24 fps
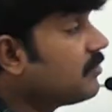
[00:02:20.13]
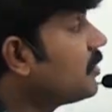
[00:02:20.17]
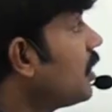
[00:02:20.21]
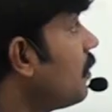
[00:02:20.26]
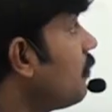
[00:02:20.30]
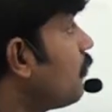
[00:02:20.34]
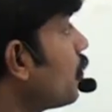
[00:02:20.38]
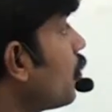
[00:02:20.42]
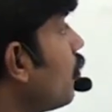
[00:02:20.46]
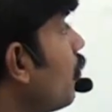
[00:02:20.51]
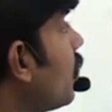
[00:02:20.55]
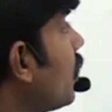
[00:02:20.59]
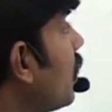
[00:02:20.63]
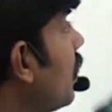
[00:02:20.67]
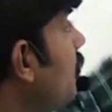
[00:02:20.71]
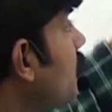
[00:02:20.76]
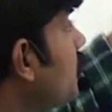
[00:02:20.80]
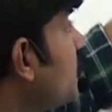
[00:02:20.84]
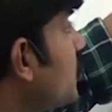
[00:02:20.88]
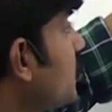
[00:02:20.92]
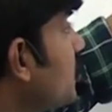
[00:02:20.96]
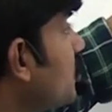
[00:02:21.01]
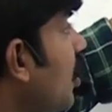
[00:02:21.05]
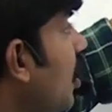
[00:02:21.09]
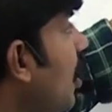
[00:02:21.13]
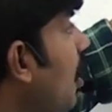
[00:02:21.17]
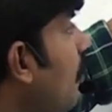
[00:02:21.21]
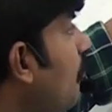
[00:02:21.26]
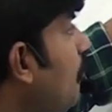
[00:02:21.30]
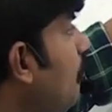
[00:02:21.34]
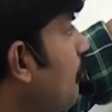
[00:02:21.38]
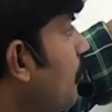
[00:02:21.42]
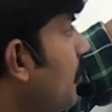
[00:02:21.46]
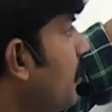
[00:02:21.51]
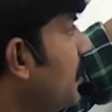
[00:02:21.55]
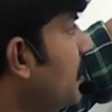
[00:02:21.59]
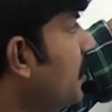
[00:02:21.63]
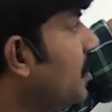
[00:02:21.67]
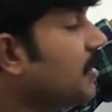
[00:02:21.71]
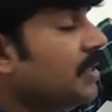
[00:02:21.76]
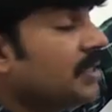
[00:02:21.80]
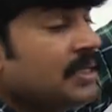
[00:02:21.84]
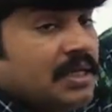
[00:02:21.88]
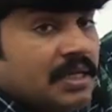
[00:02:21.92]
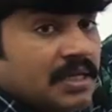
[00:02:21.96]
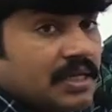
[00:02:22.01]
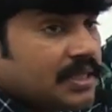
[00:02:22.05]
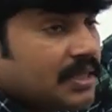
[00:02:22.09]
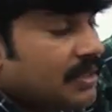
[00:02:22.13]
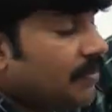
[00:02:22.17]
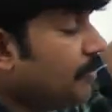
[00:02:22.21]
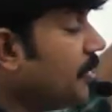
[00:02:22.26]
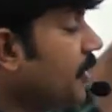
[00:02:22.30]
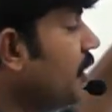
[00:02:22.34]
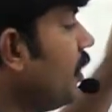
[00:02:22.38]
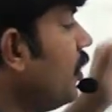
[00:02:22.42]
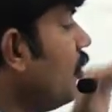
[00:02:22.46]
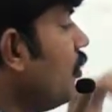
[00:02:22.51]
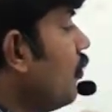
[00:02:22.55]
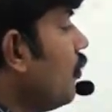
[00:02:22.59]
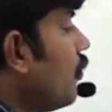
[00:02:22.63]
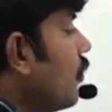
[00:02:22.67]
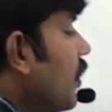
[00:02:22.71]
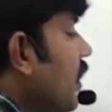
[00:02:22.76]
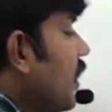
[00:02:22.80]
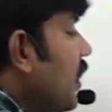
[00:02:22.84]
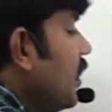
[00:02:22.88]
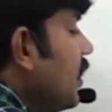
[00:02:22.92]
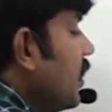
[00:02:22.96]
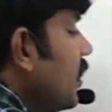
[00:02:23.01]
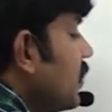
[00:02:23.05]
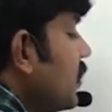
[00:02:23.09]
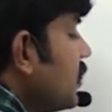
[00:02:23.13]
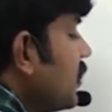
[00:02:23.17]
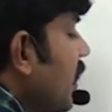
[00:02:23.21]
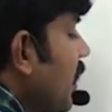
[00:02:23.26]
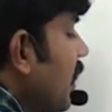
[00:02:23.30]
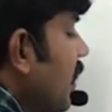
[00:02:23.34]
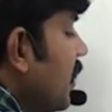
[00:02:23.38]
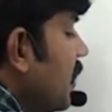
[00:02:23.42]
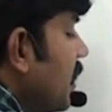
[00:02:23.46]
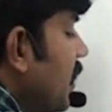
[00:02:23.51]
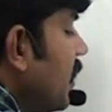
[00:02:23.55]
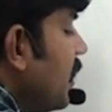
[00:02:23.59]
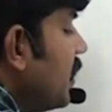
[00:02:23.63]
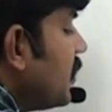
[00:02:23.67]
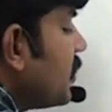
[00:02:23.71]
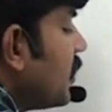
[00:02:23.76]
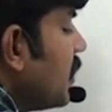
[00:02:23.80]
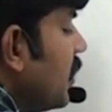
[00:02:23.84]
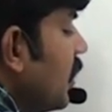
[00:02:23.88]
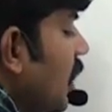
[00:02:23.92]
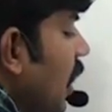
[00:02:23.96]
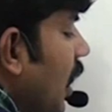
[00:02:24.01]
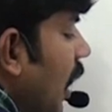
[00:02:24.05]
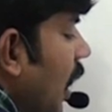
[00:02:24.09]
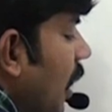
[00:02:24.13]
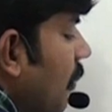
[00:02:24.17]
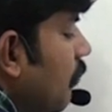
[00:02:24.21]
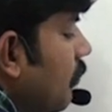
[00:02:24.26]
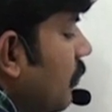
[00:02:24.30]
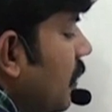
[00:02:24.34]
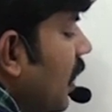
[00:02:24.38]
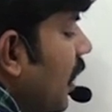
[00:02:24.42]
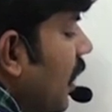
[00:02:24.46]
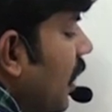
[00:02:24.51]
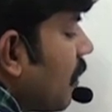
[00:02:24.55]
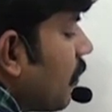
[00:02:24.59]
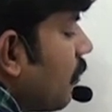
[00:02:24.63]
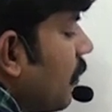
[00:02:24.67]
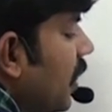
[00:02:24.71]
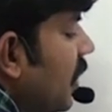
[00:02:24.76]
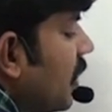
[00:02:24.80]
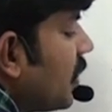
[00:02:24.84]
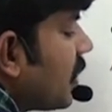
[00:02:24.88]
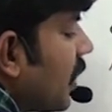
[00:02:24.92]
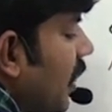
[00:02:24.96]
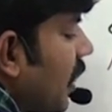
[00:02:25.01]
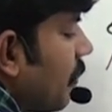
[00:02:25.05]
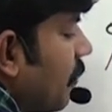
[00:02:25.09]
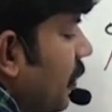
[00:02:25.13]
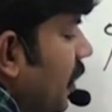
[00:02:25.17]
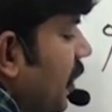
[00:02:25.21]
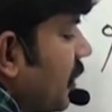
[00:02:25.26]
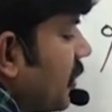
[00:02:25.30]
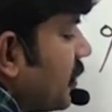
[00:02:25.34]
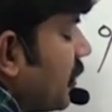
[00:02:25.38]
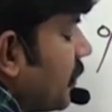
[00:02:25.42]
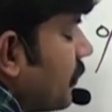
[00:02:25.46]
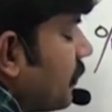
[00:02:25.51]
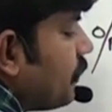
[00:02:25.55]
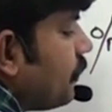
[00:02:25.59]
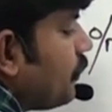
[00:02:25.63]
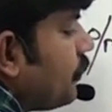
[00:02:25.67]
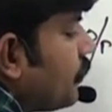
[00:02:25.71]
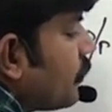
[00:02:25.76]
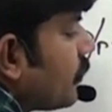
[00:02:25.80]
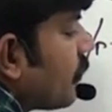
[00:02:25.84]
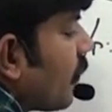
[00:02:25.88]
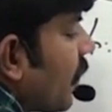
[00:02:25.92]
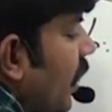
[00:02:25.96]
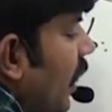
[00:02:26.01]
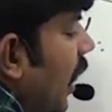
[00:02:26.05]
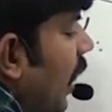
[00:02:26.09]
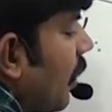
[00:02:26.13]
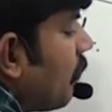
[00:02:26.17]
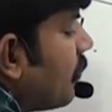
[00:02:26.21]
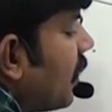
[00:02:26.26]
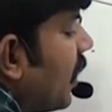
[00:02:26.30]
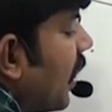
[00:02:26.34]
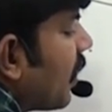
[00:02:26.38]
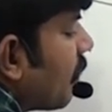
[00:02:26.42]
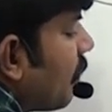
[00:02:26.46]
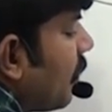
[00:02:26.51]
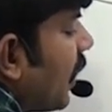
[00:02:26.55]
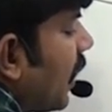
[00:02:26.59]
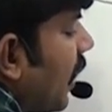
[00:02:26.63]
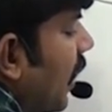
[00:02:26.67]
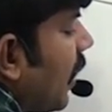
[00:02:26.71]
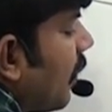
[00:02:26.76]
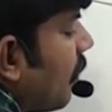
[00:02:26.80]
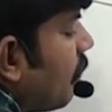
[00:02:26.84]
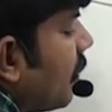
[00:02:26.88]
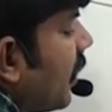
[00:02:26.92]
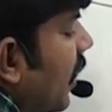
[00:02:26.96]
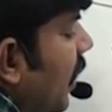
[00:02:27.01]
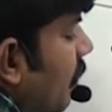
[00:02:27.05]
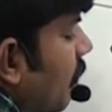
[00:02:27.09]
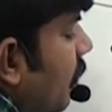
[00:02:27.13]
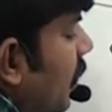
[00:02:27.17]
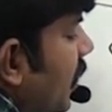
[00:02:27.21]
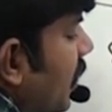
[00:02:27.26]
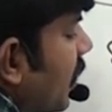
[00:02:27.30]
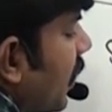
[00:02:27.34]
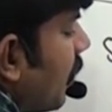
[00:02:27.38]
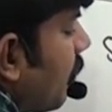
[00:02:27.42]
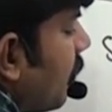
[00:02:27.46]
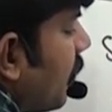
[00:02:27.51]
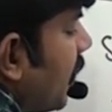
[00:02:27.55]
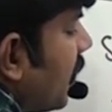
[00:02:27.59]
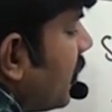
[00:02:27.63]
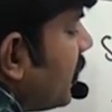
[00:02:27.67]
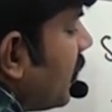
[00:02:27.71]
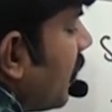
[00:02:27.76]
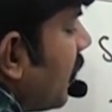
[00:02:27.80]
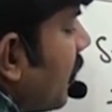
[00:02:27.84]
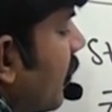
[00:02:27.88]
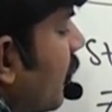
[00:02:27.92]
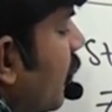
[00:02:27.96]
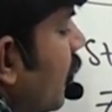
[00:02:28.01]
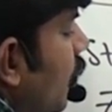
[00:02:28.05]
The program stopped in the middle only. Sir, it is abnormal termination. Abnormal termination.